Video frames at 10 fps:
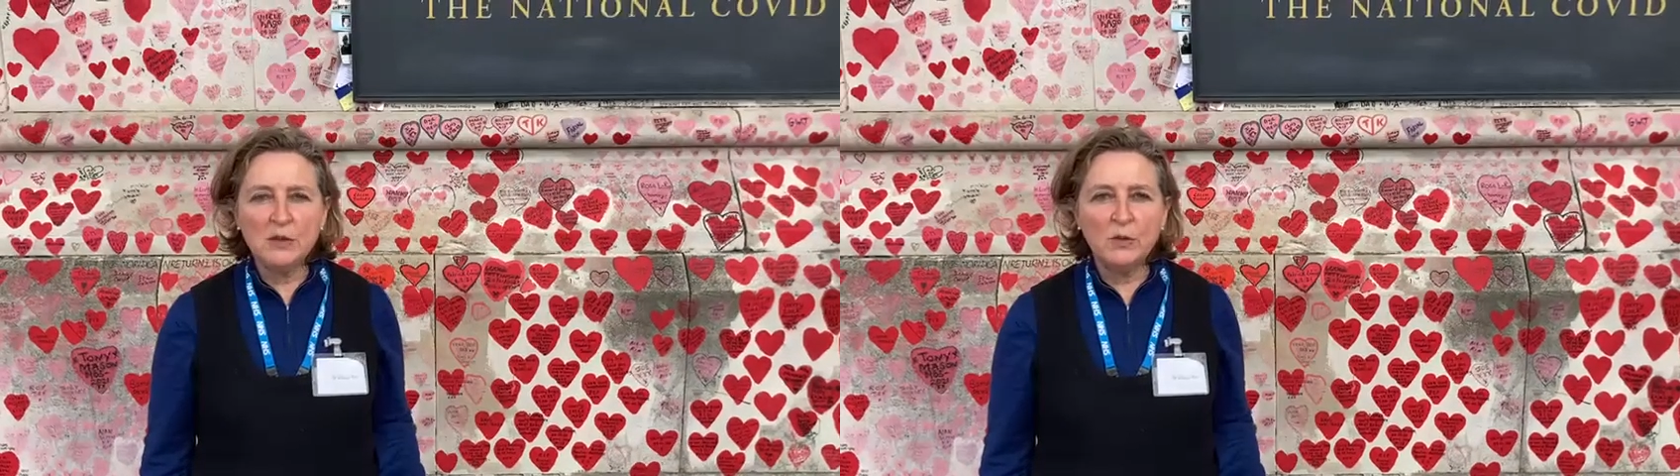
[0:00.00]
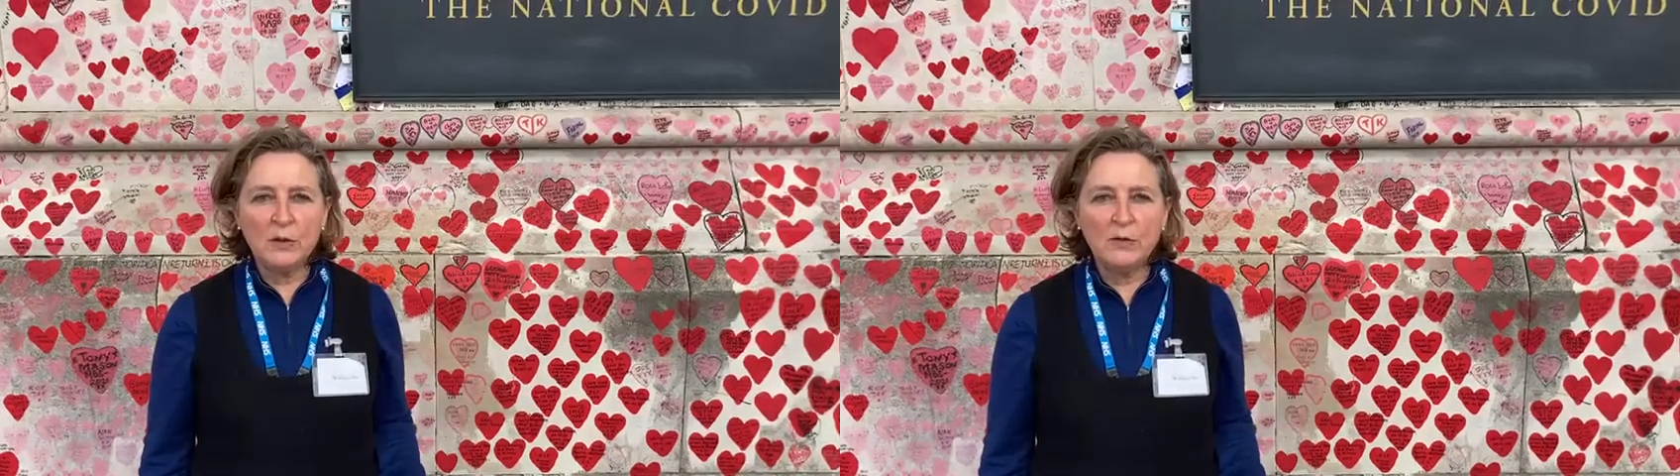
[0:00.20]

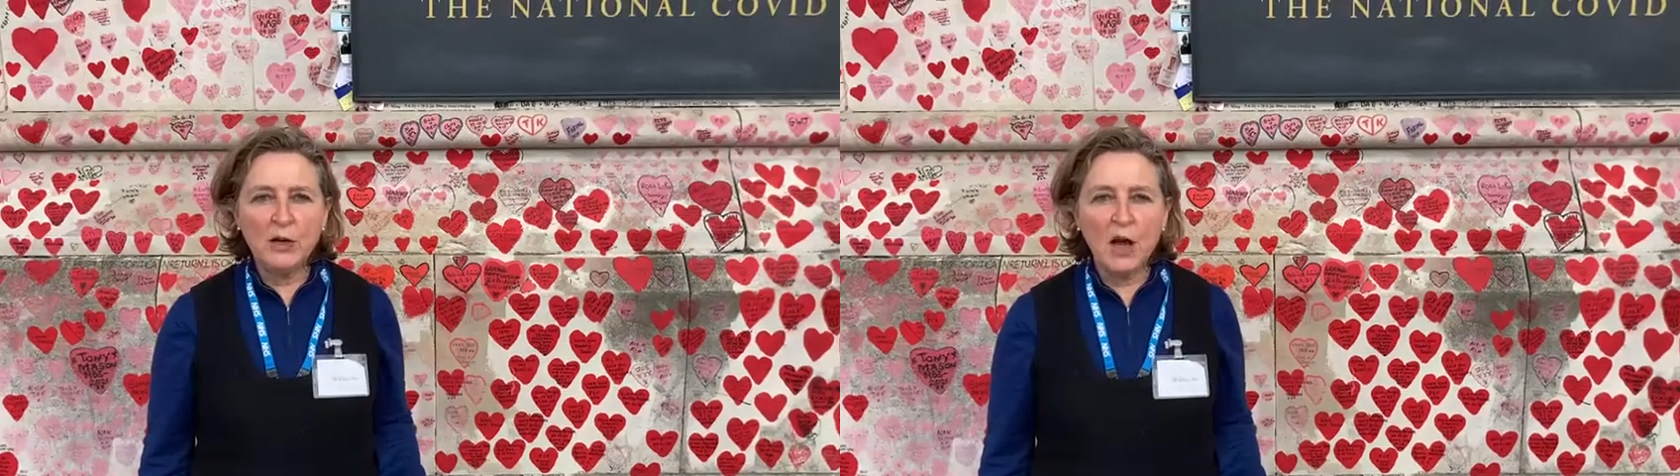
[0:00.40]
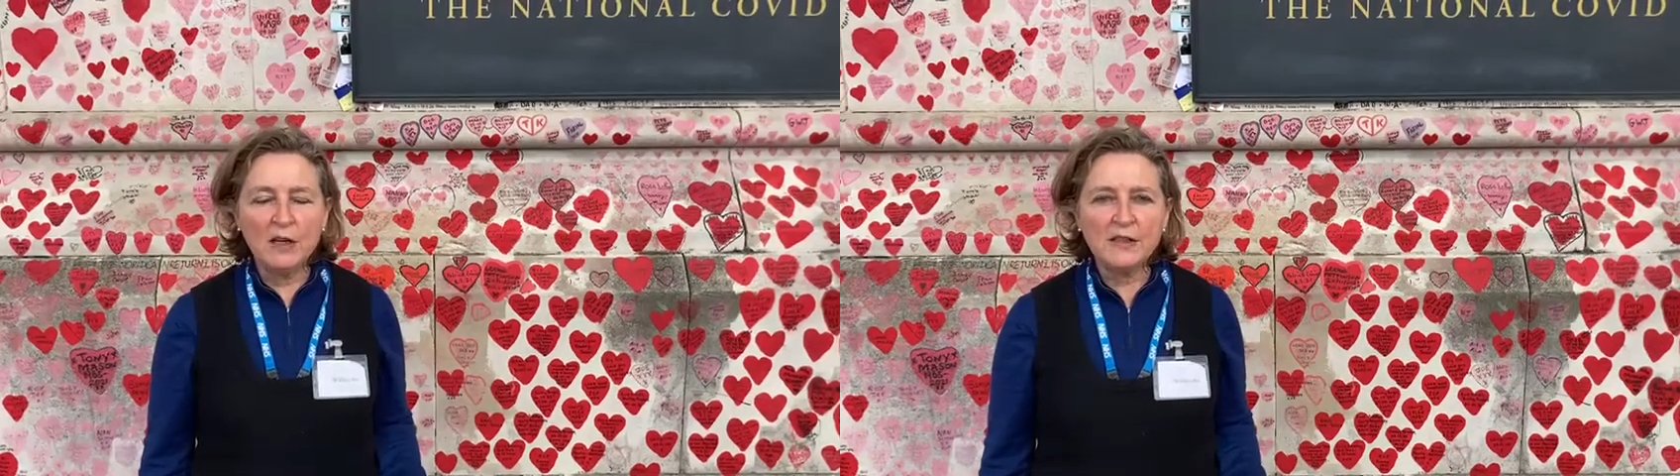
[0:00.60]
who we've
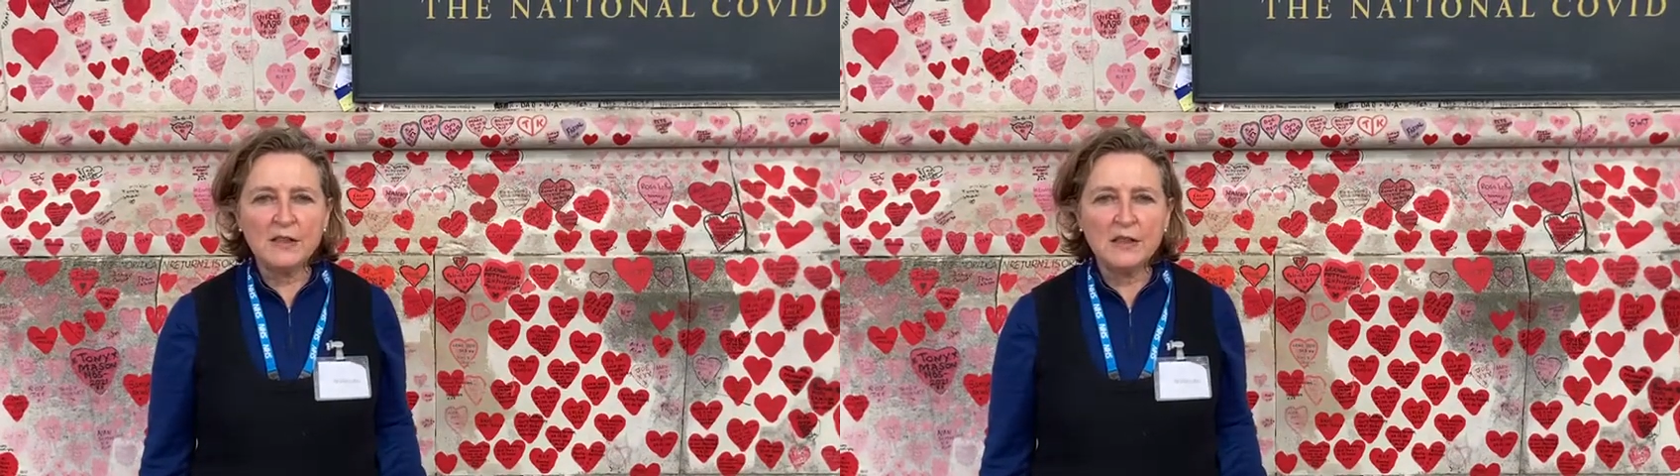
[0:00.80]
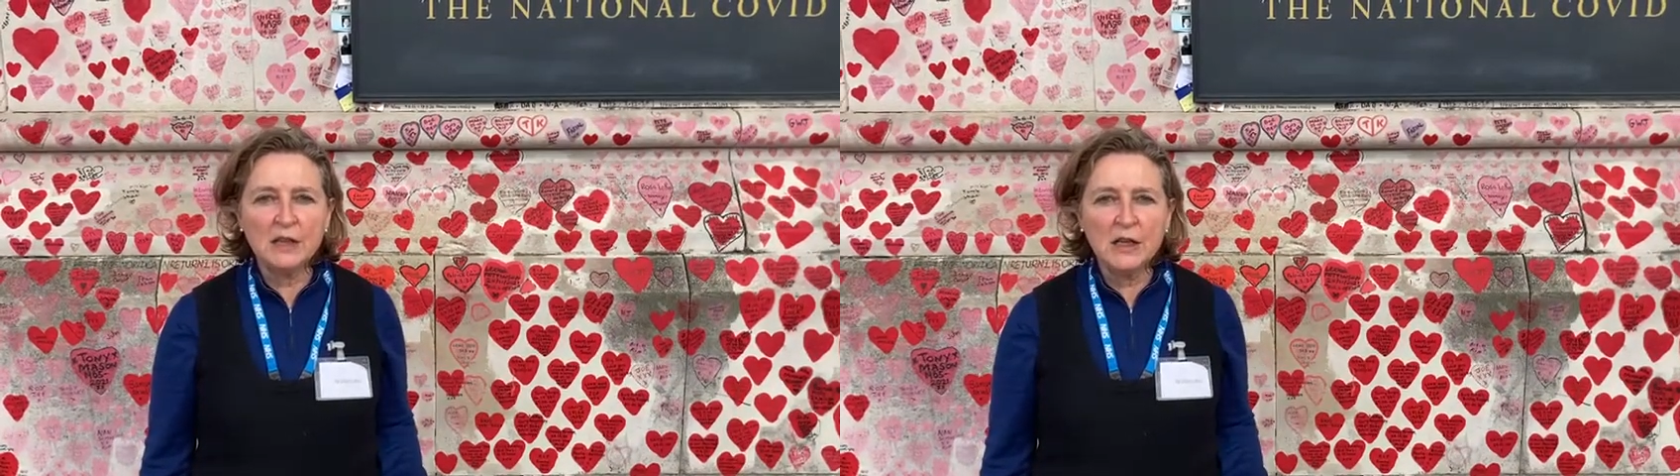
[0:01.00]

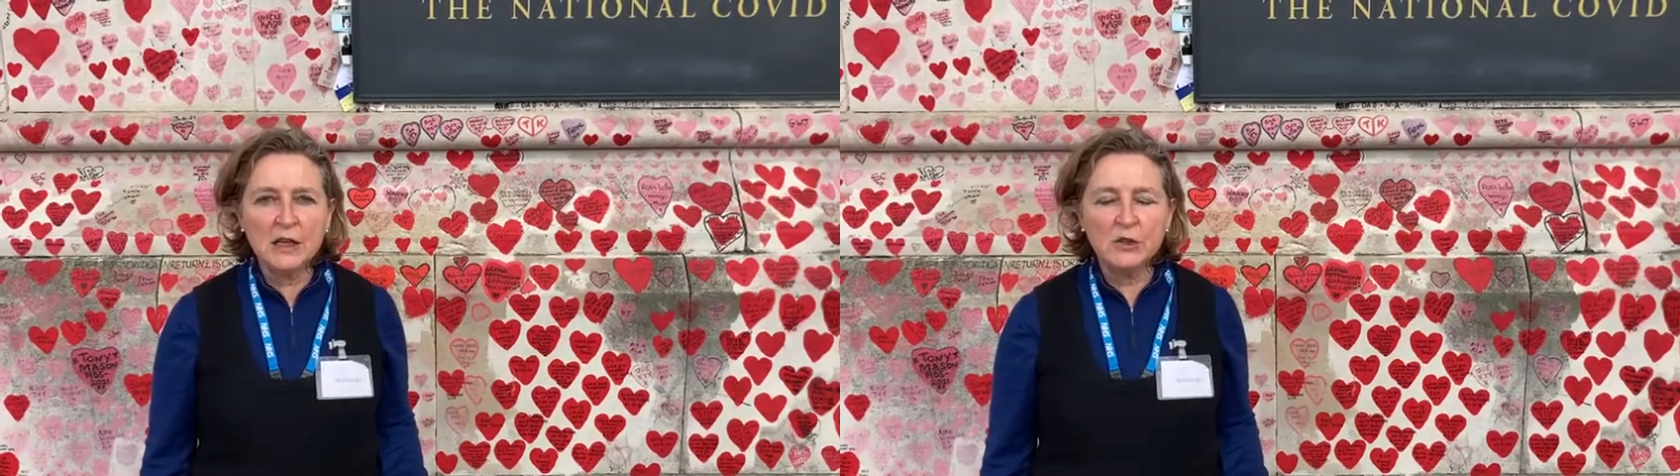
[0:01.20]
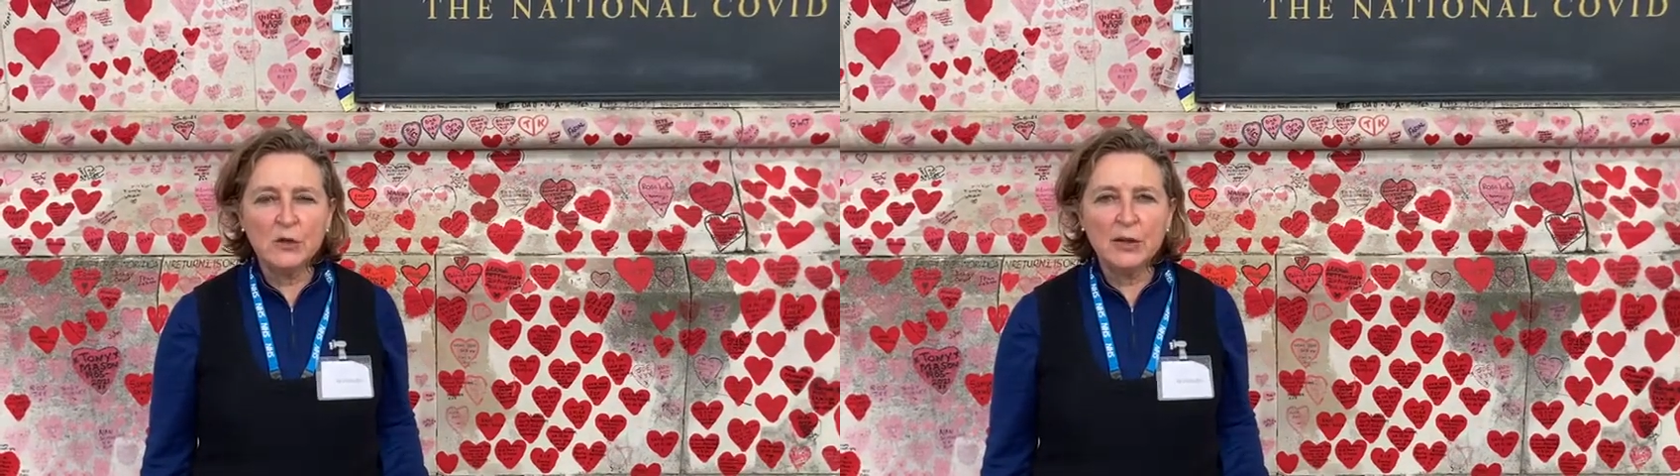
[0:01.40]
lost
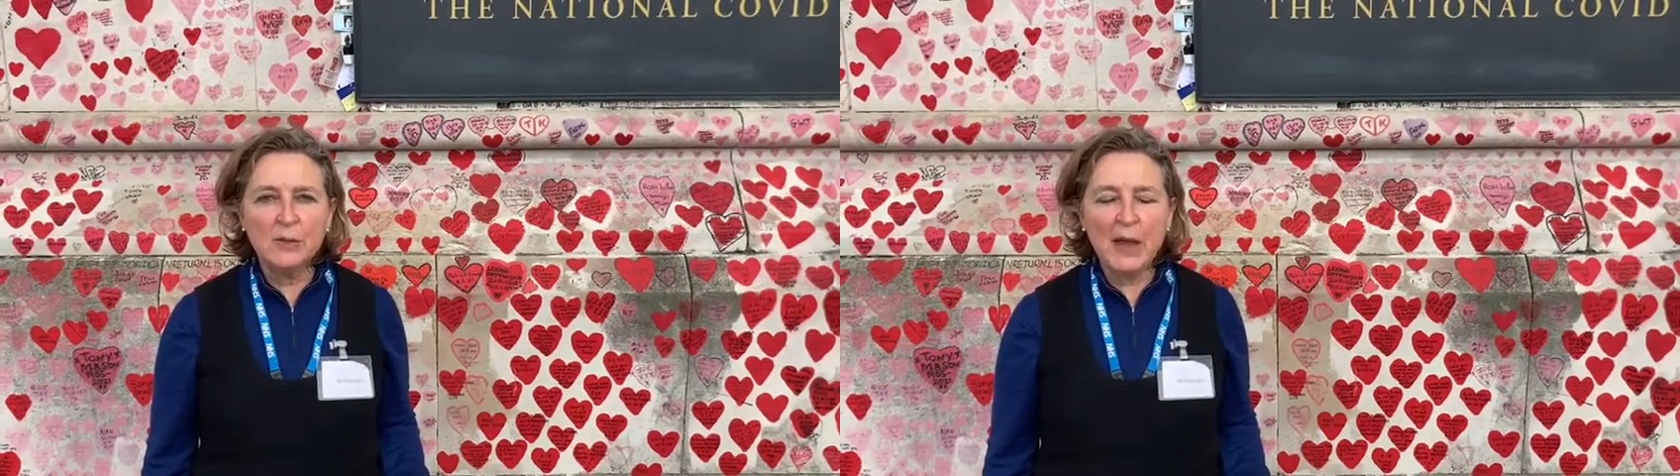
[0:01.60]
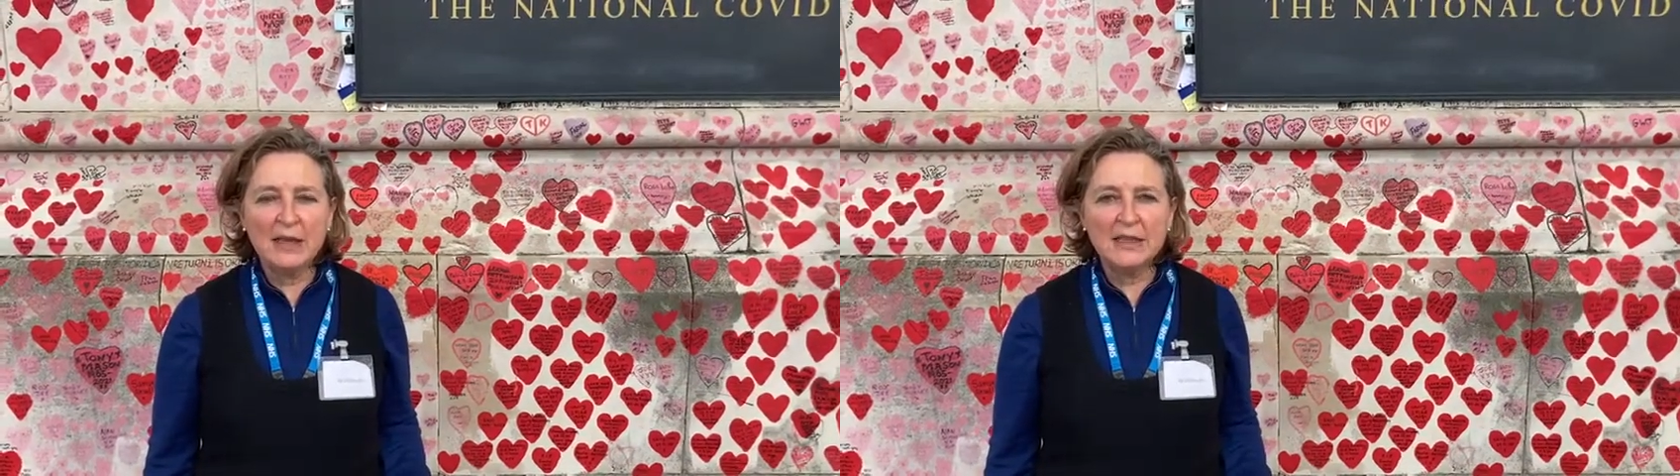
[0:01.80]
during the
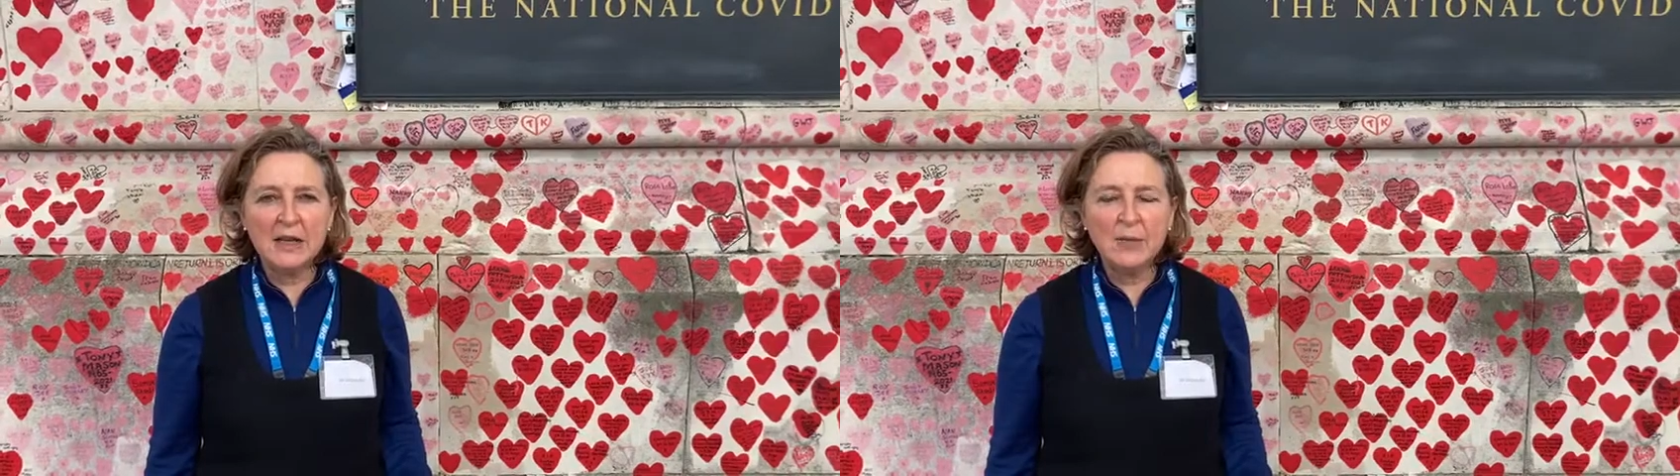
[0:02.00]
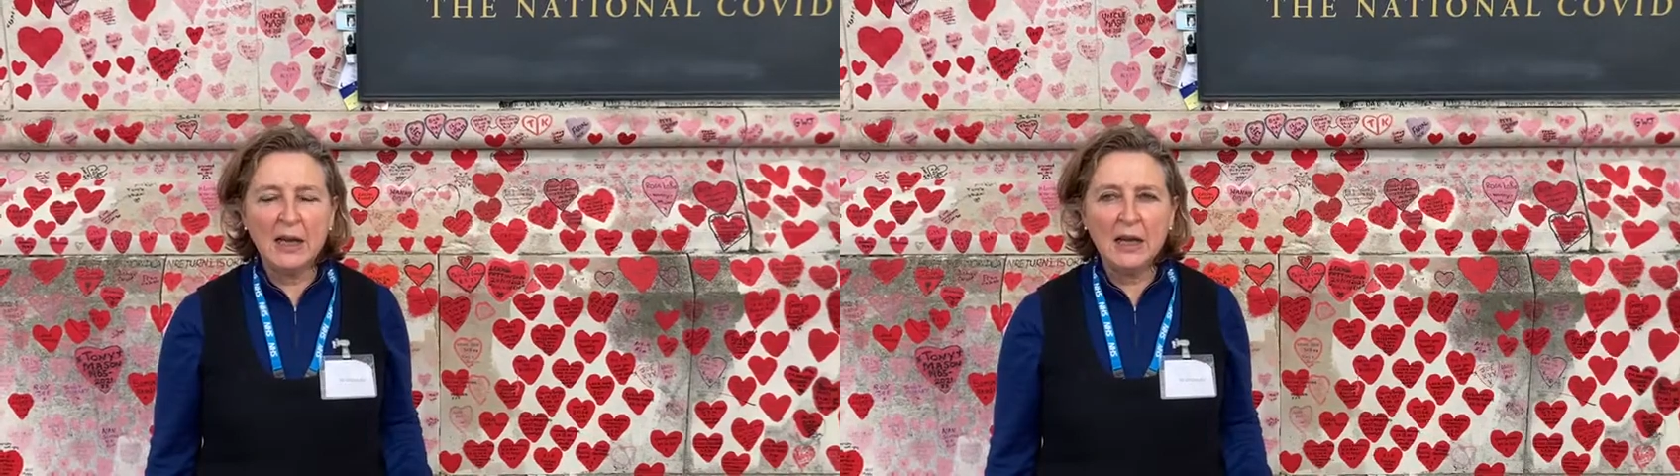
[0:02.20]

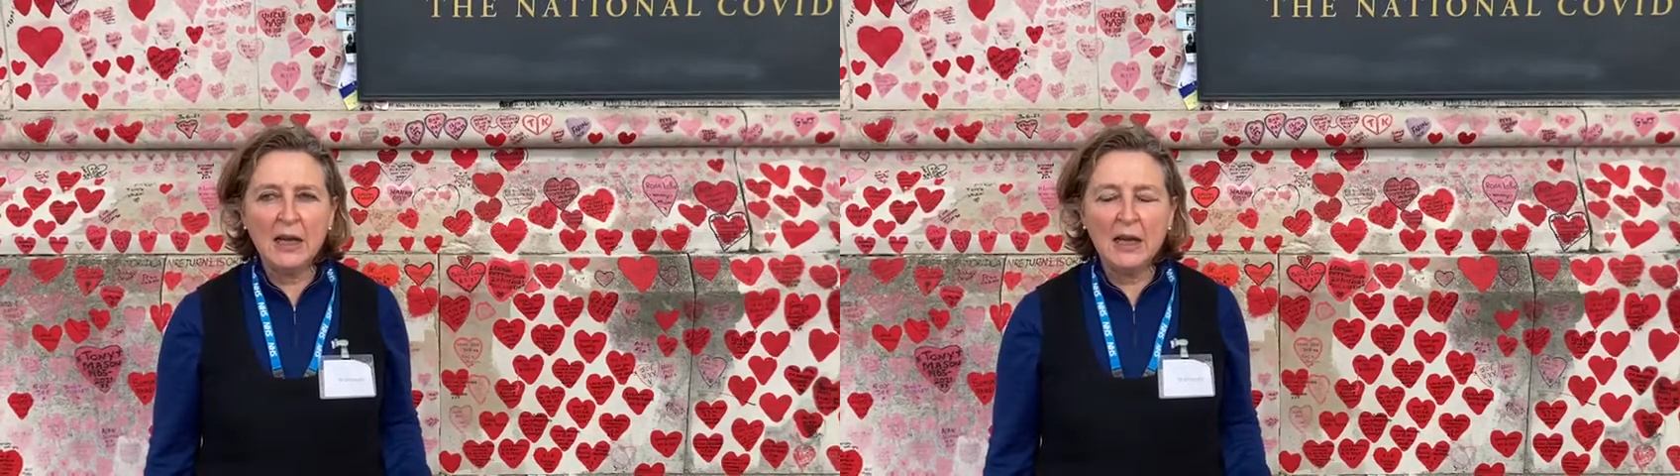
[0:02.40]
pandemic